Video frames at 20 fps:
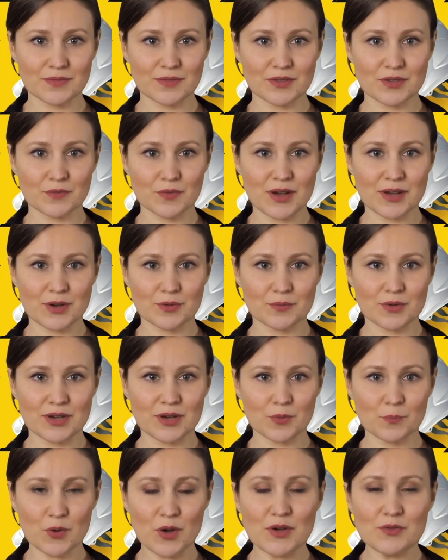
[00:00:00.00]
Developing
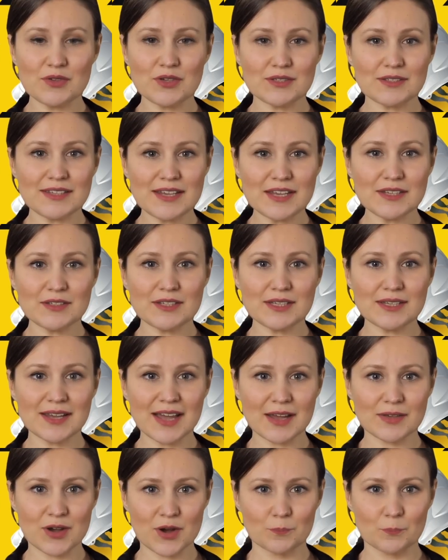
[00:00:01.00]
a project safety
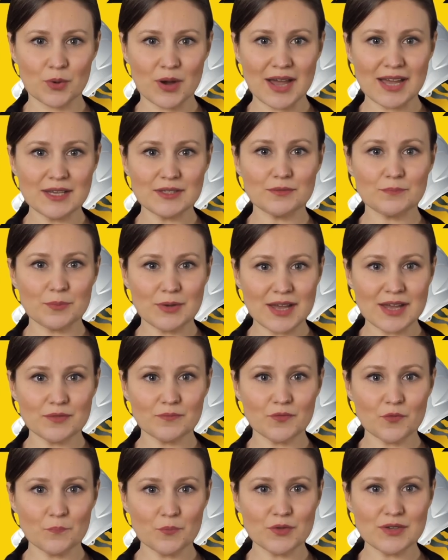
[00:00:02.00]
and compliance plan
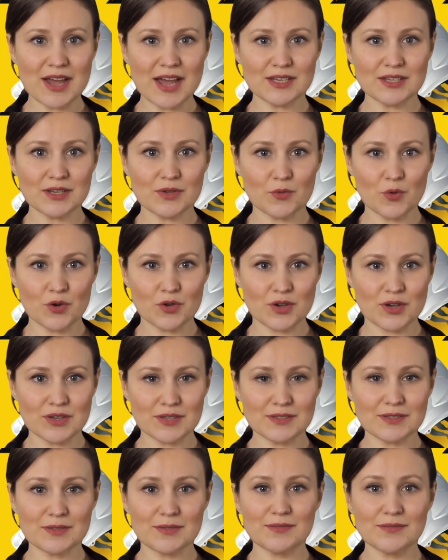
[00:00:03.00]
for protecting
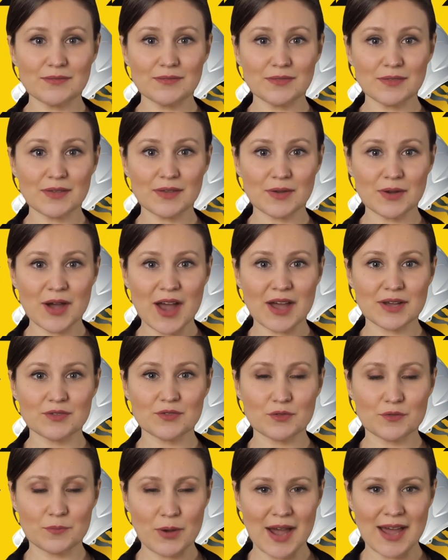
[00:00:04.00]
workers,
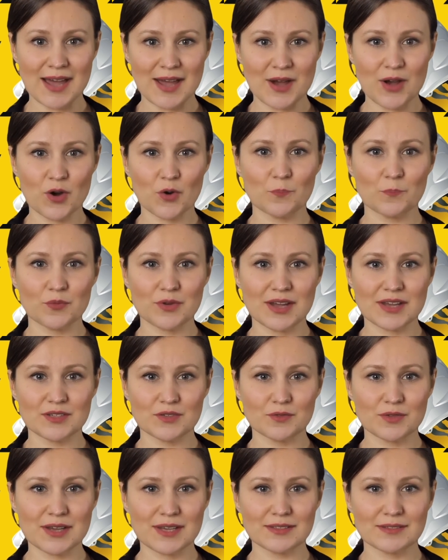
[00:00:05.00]
passers-by or
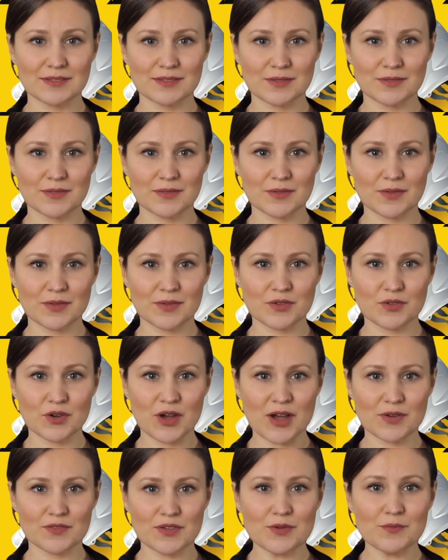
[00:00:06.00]
pedestrians,
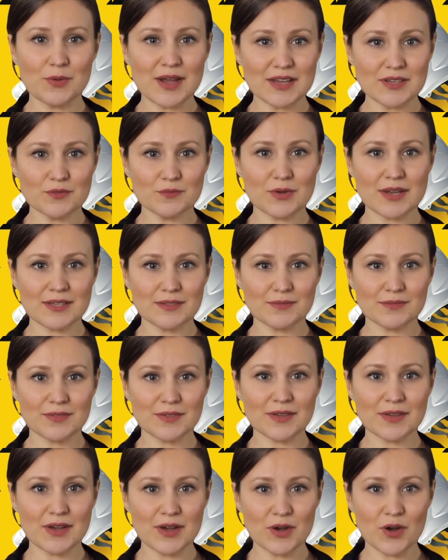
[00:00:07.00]
traffic management,
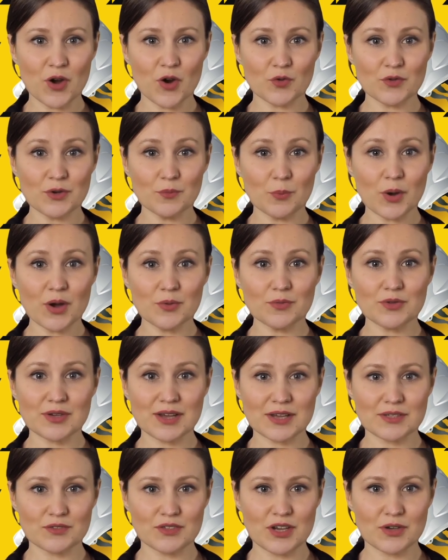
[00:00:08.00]
or the public
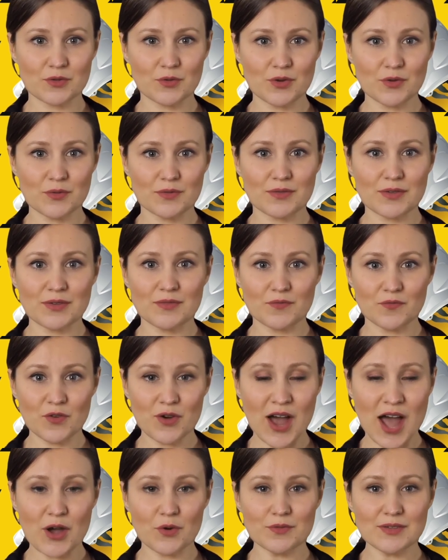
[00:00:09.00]
in general
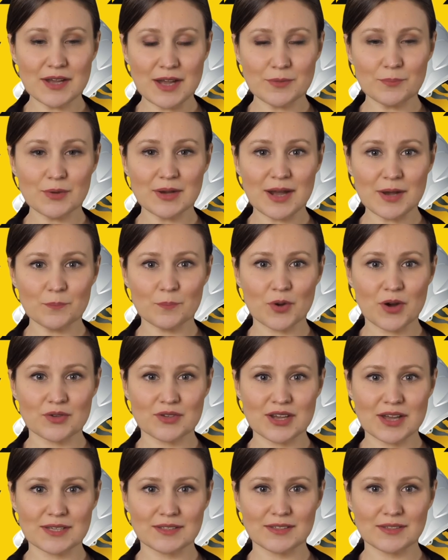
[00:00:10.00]
for outside plant
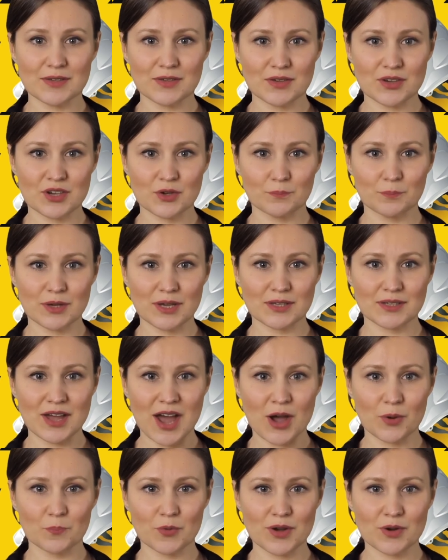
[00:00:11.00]
projects should be a
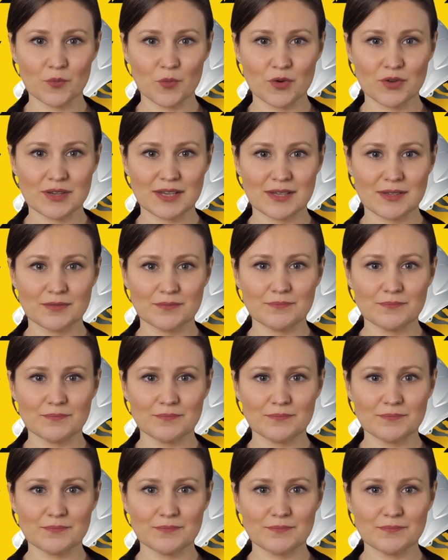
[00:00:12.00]
top priority.